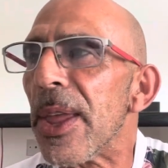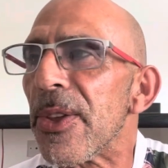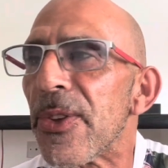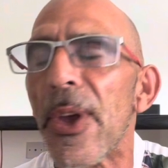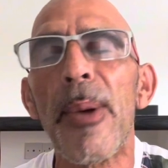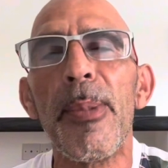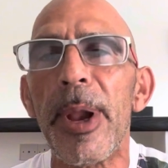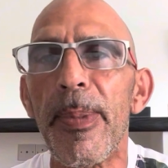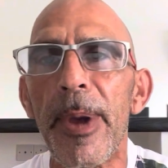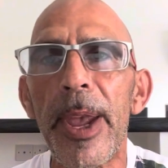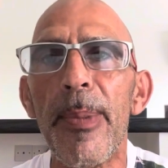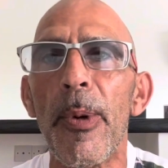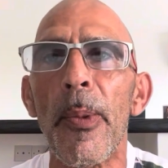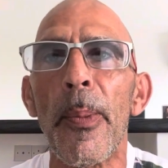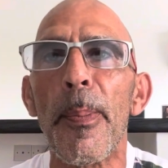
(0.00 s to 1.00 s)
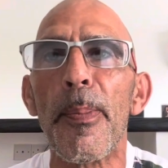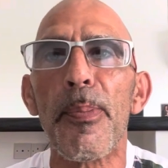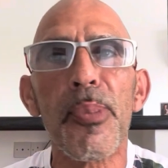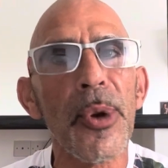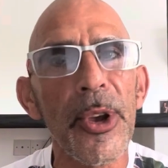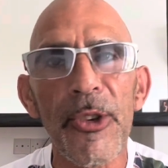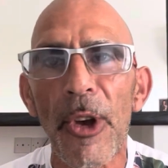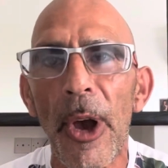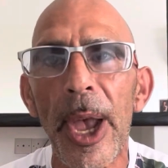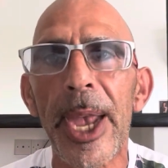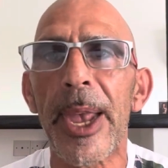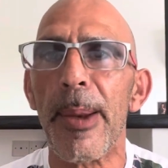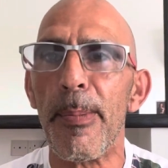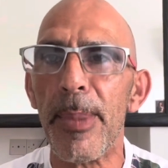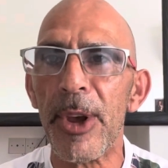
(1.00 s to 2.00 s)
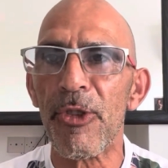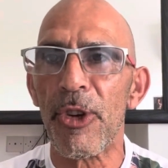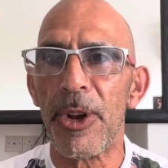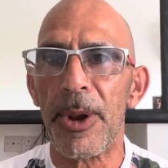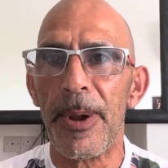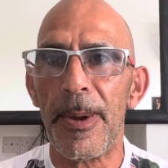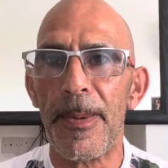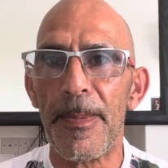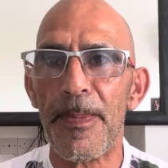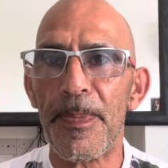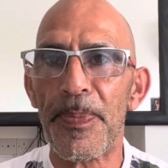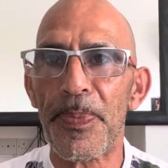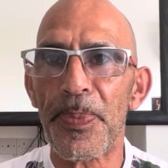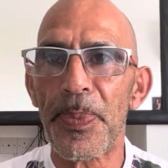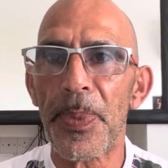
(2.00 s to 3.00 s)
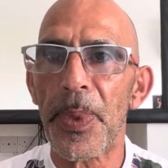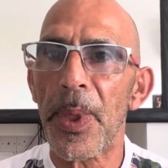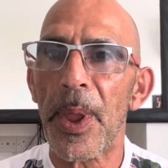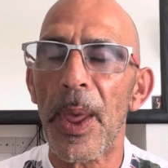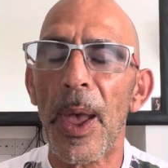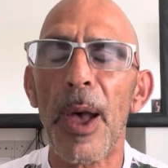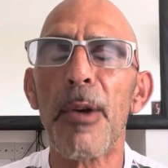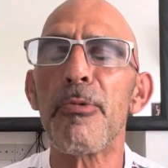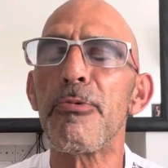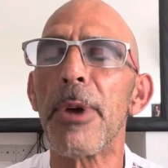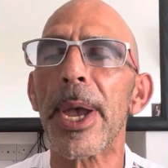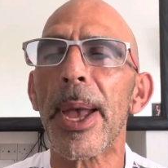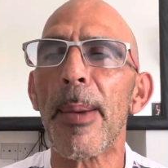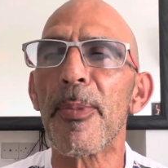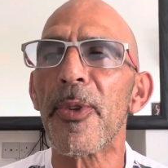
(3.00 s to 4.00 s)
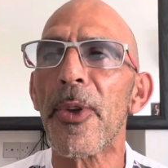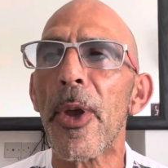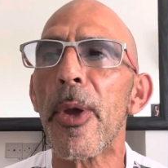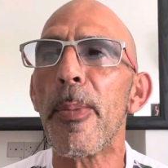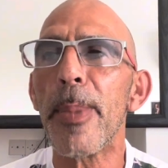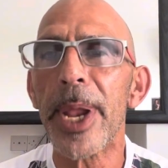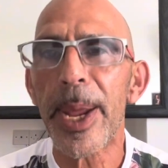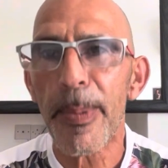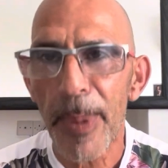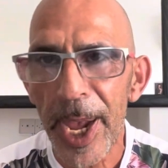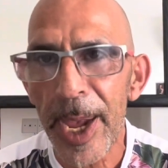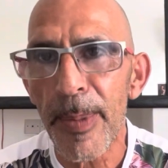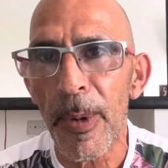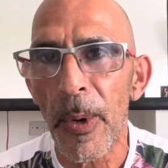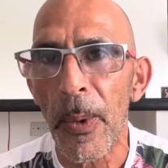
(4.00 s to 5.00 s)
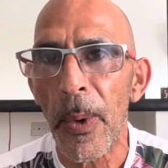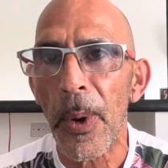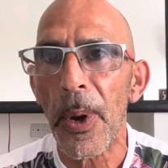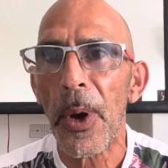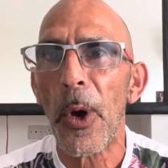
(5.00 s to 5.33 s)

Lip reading: so many people. British High Commission. I rang up so many people.